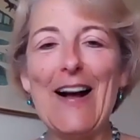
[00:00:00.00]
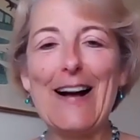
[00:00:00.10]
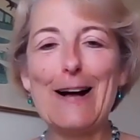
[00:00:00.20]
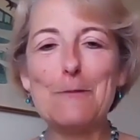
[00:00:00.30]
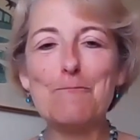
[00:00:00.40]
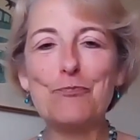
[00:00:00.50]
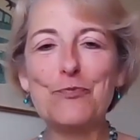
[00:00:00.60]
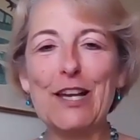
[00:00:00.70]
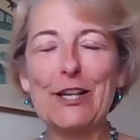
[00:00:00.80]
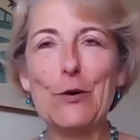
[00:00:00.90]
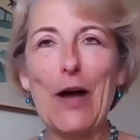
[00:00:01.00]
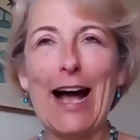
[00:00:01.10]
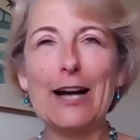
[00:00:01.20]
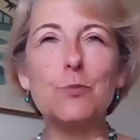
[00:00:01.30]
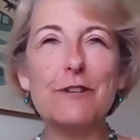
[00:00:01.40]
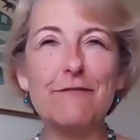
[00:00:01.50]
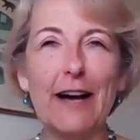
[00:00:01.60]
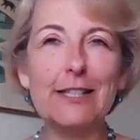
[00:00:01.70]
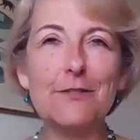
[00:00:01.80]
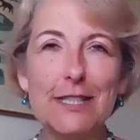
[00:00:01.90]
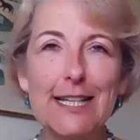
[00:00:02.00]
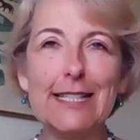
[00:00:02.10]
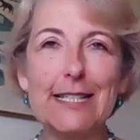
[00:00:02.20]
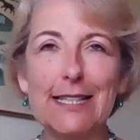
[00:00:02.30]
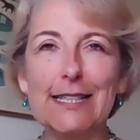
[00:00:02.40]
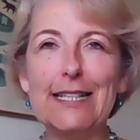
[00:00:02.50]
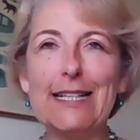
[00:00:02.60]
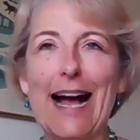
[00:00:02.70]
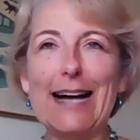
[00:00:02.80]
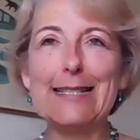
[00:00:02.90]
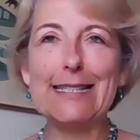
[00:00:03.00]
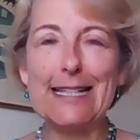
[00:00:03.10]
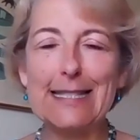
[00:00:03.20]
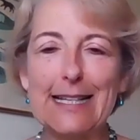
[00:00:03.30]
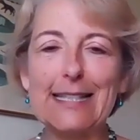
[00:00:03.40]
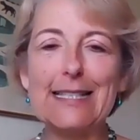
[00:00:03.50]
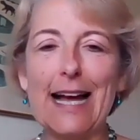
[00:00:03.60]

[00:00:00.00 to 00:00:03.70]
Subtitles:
You know, how do we value the data as an asset?